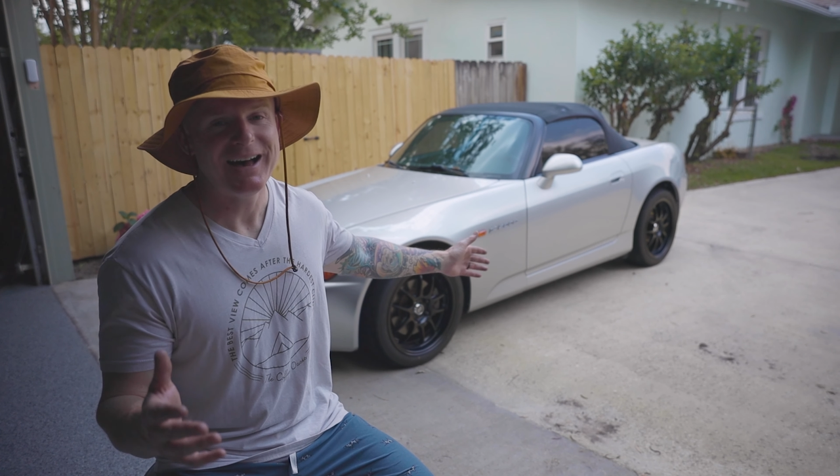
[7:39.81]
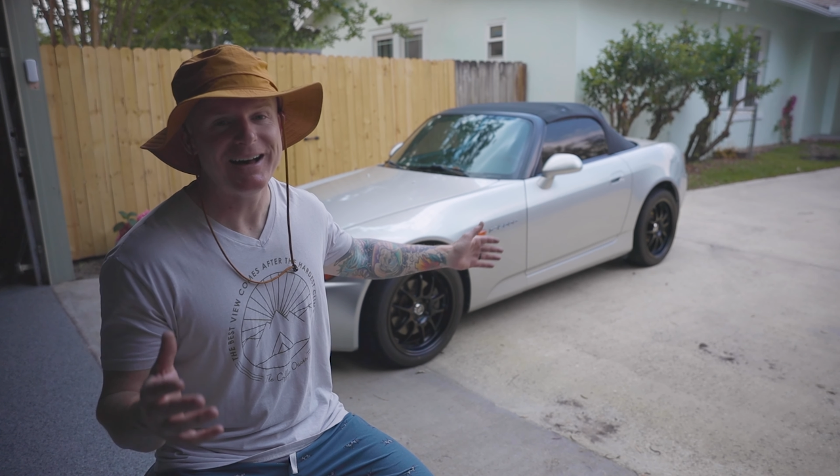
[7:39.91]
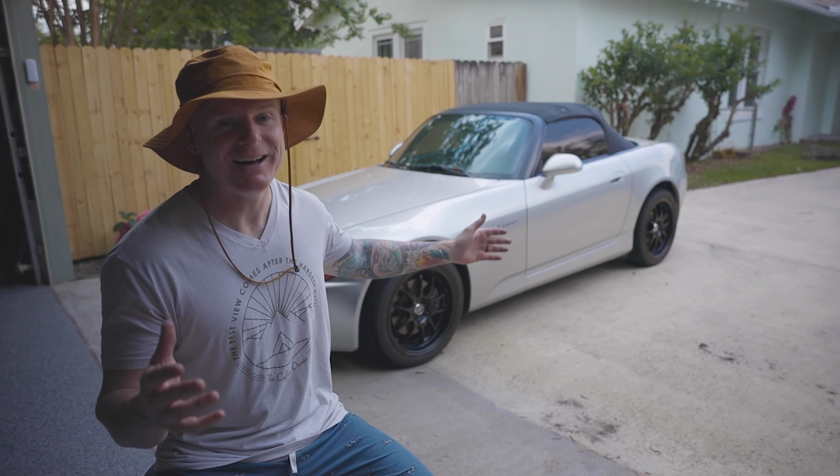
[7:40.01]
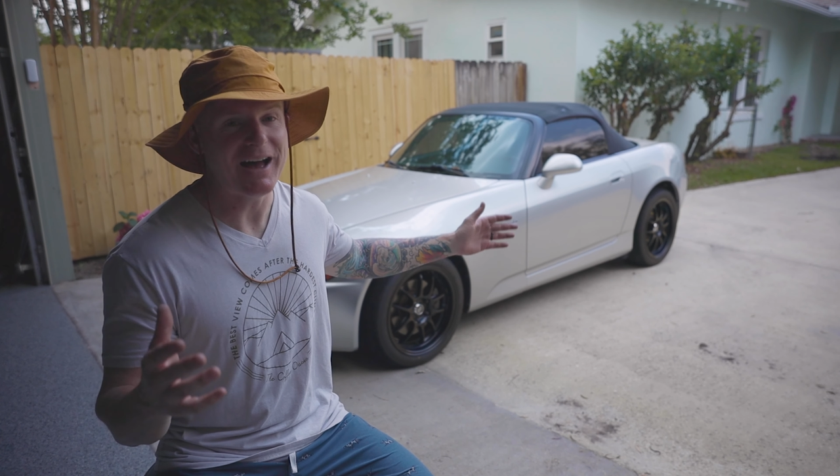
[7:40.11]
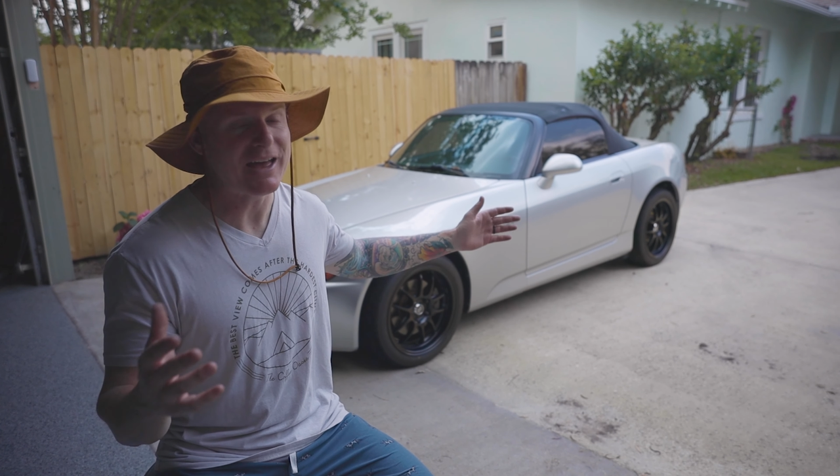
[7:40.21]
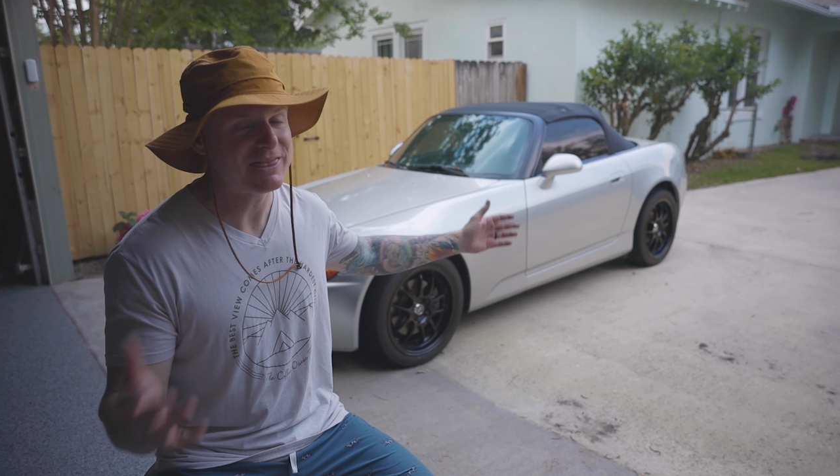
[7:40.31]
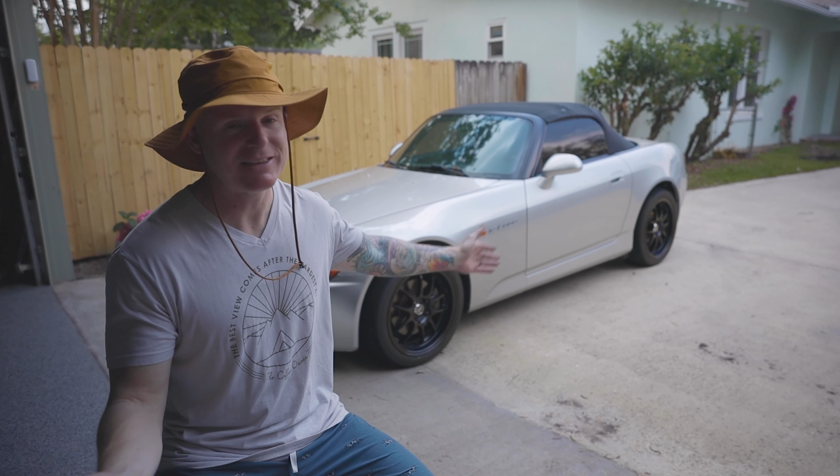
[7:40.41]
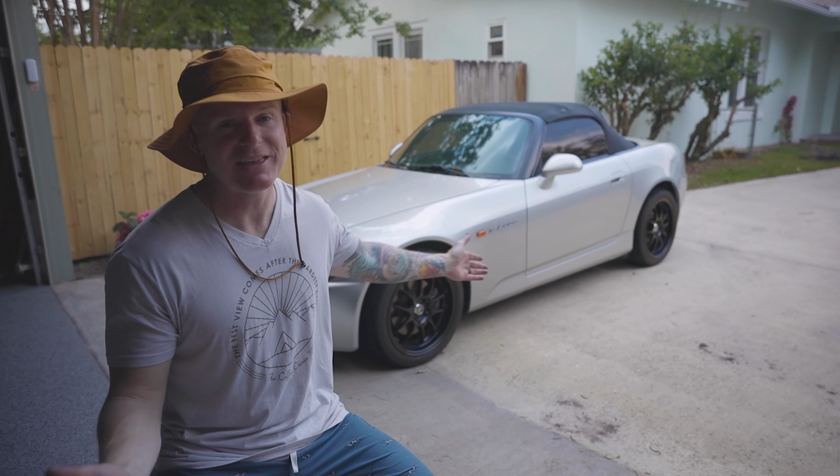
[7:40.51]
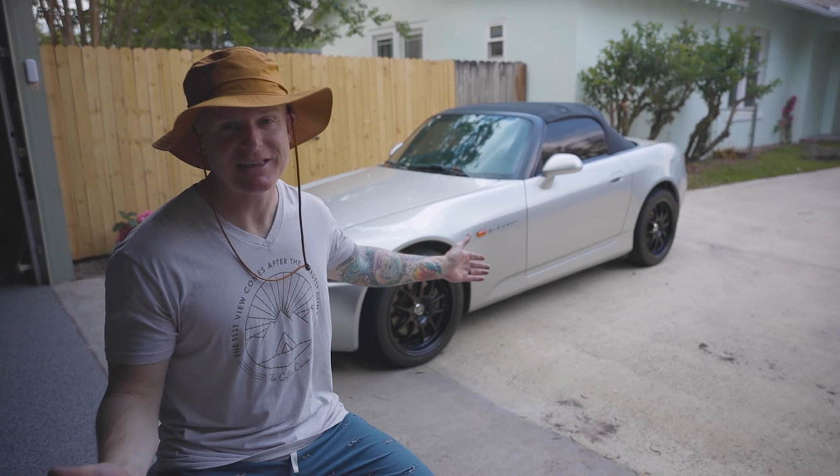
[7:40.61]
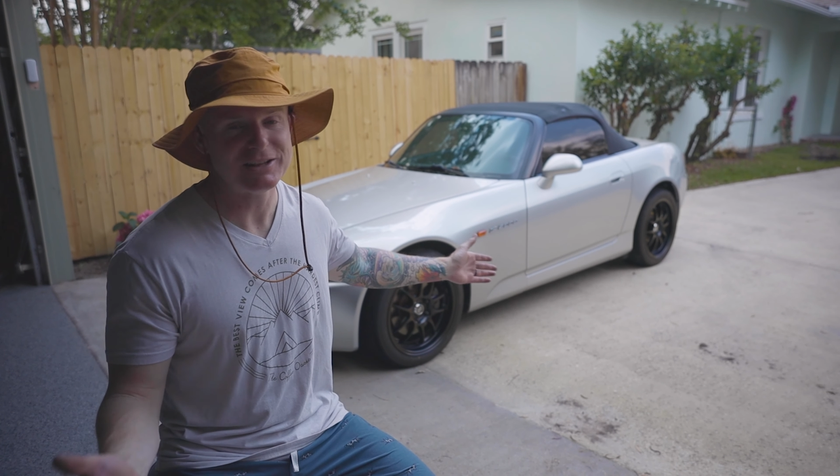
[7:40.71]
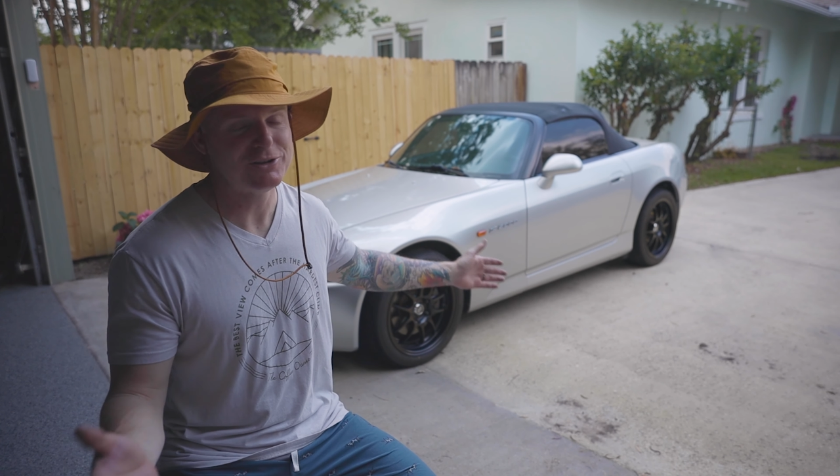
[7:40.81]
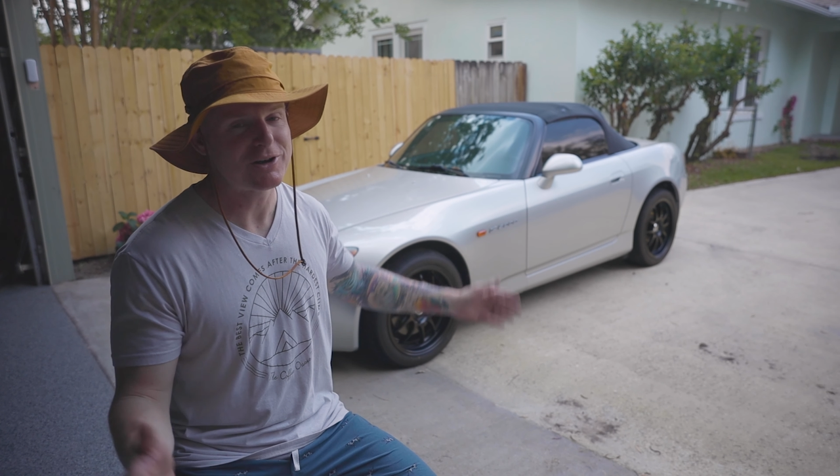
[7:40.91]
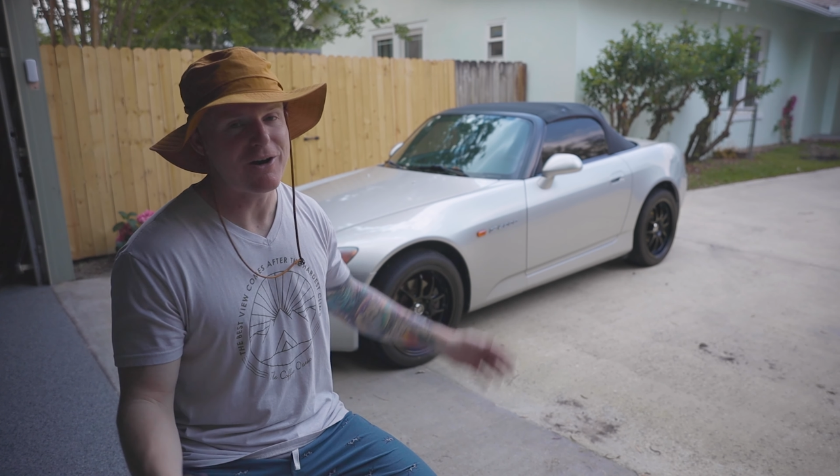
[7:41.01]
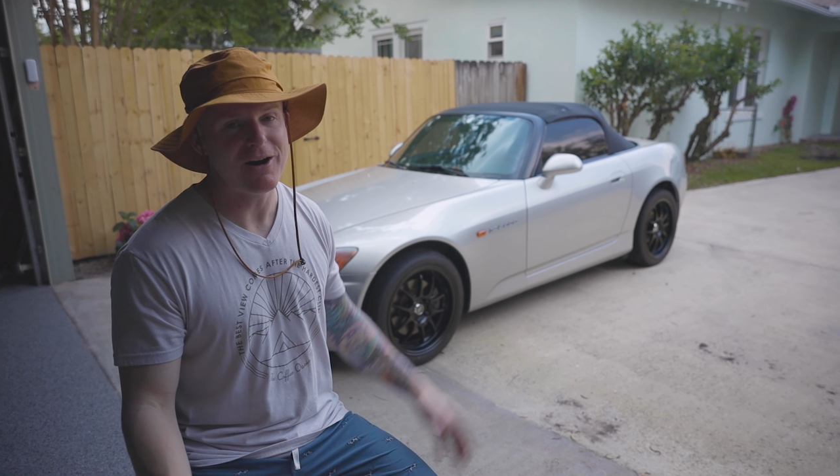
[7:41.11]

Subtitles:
I think that they look